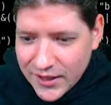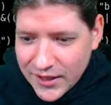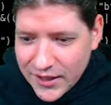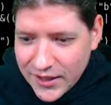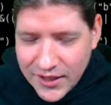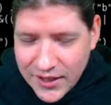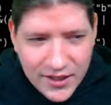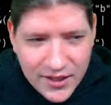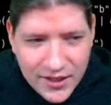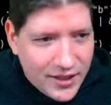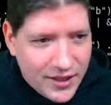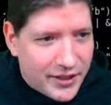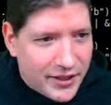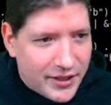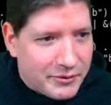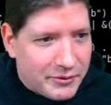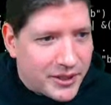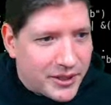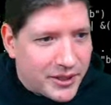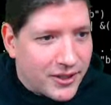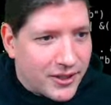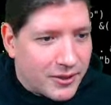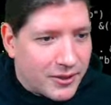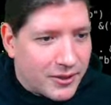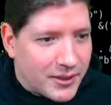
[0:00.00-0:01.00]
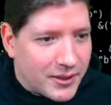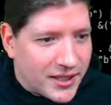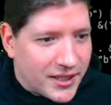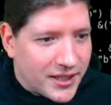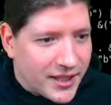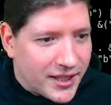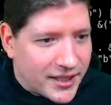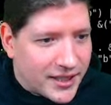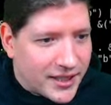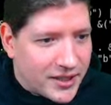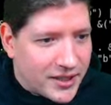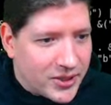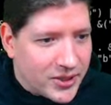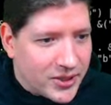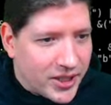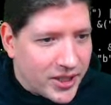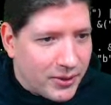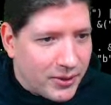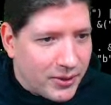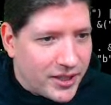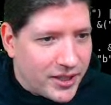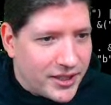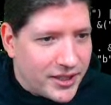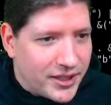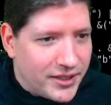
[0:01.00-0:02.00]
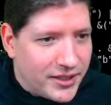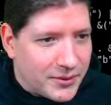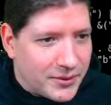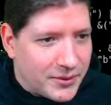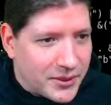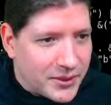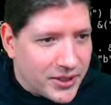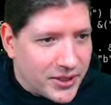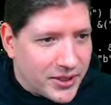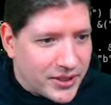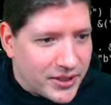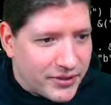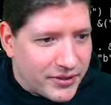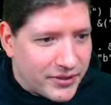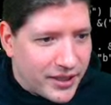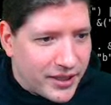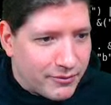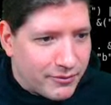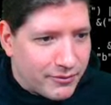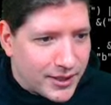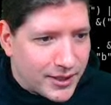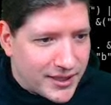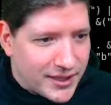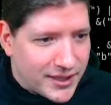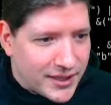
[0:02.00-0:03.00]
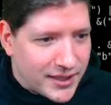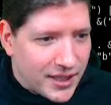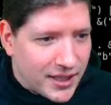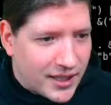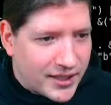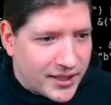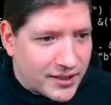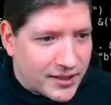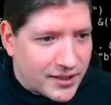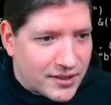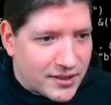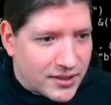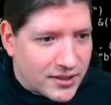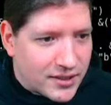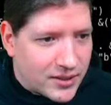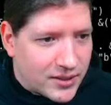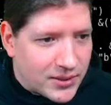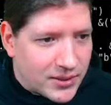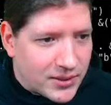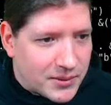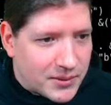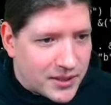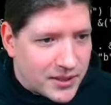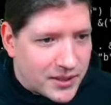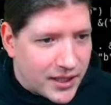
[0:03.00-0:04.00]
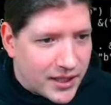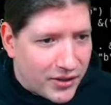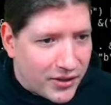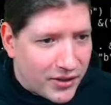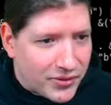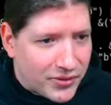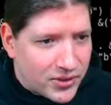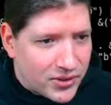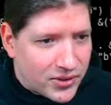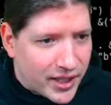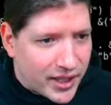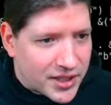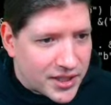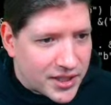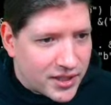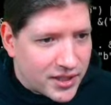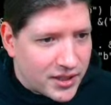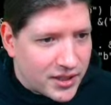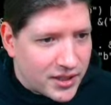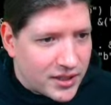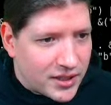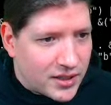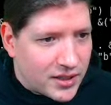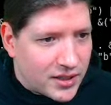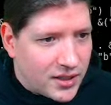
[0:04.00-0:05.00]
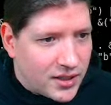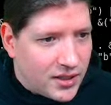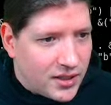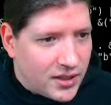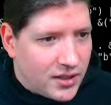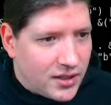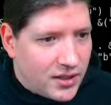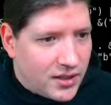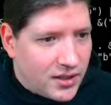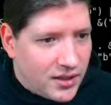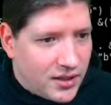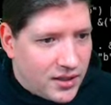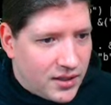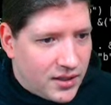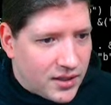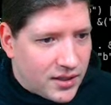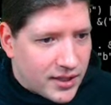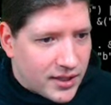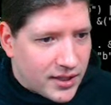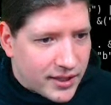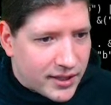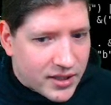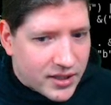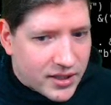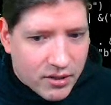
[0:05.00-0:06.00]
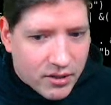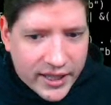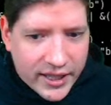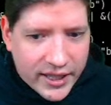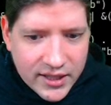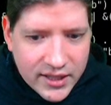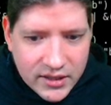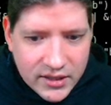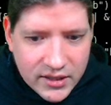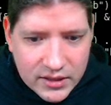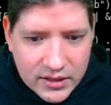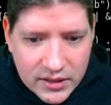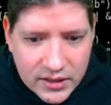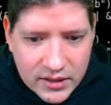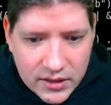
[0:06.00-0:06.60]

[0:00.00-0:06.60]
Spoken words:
And we're already like a good hour in, and we don't even have 1 star yet. So we have to actually get cracking.